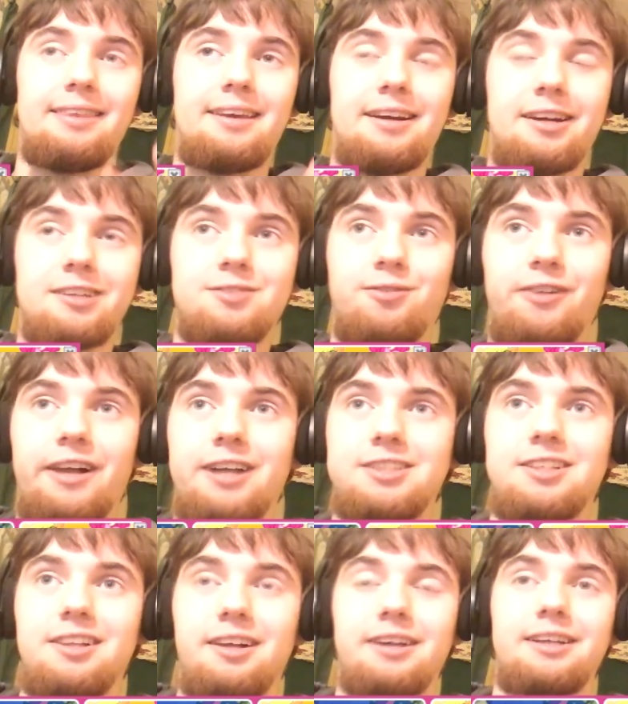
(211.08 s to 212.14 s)
That has
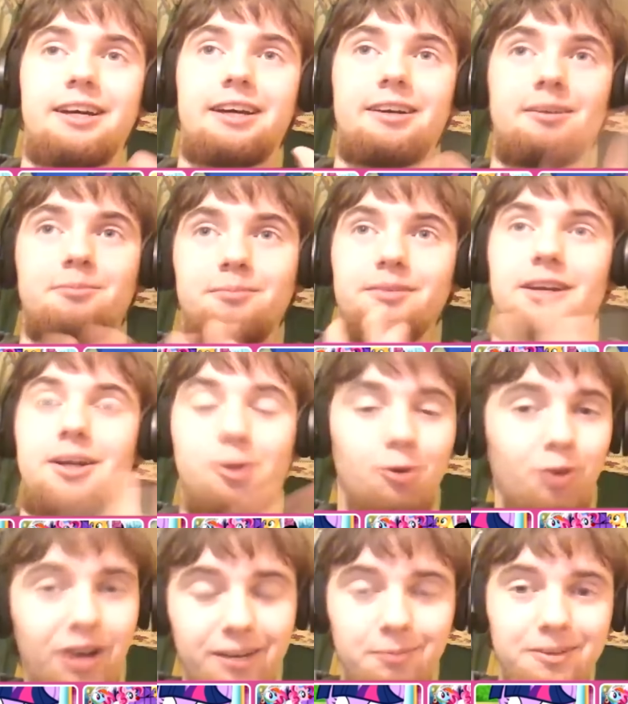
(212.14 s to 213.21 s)
flashlight, and I'm
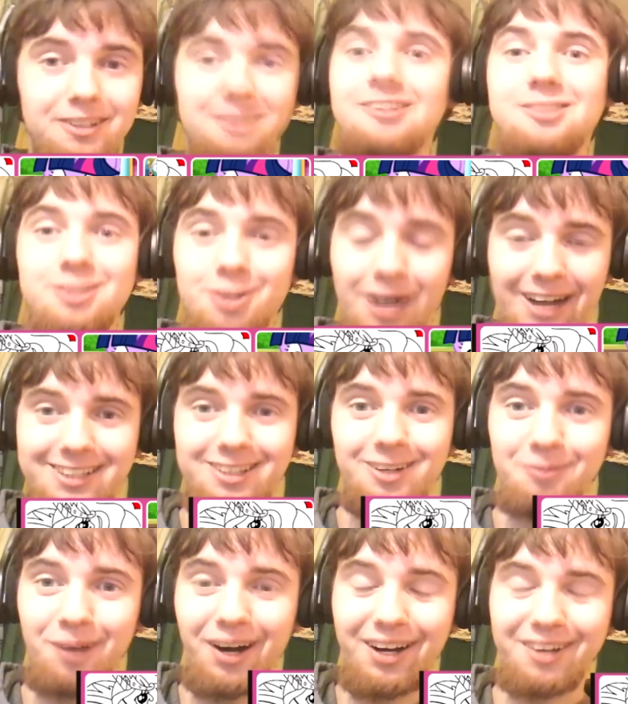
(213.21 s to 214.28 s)
incredibly
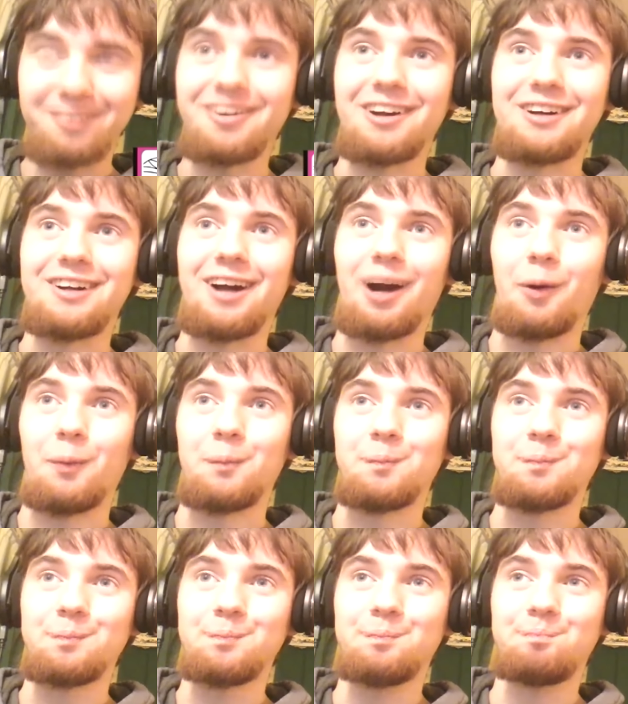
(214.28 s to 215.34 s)
distracted by it right now.
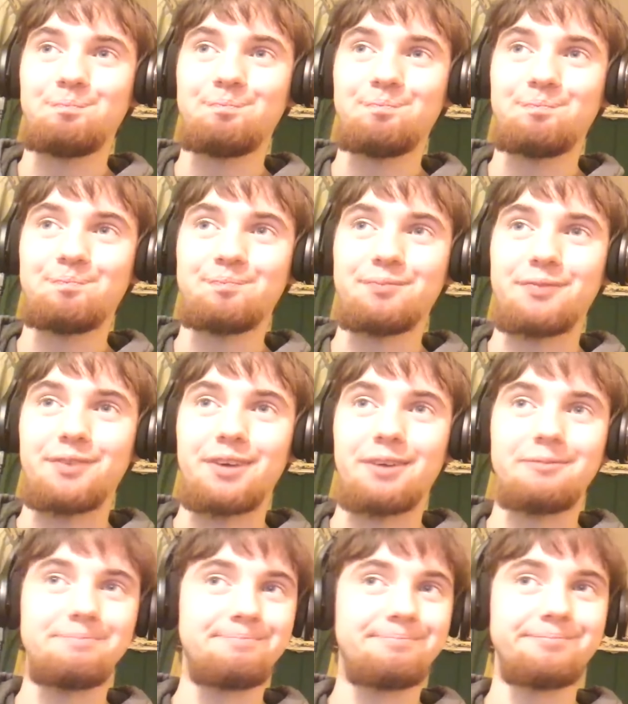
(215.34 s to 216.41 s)
When
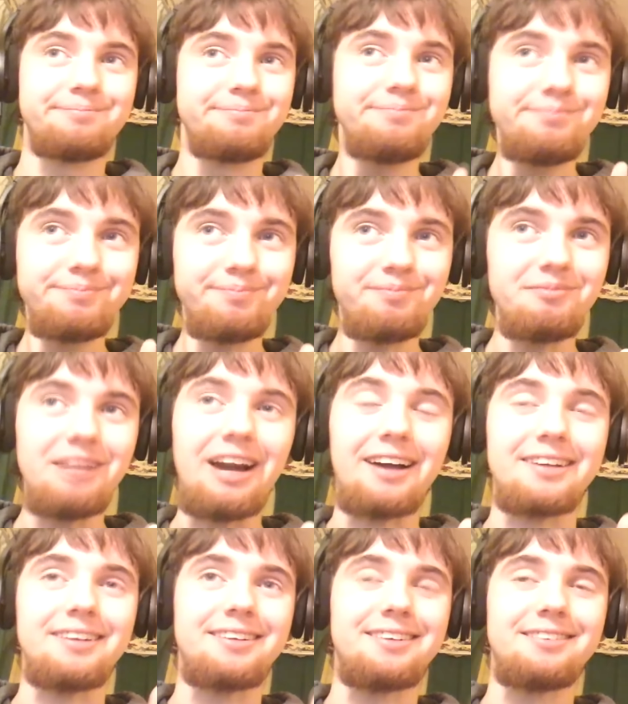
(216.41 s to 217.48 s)
this clock I,
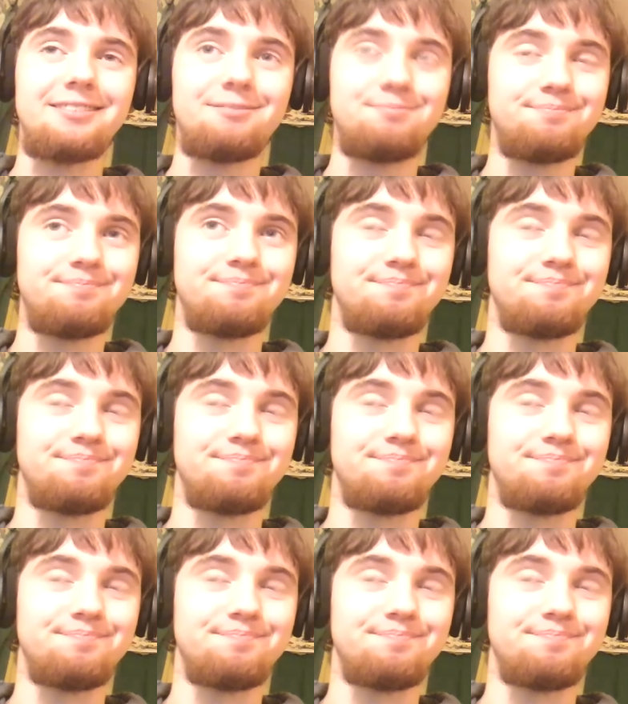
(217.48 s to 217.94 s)
hits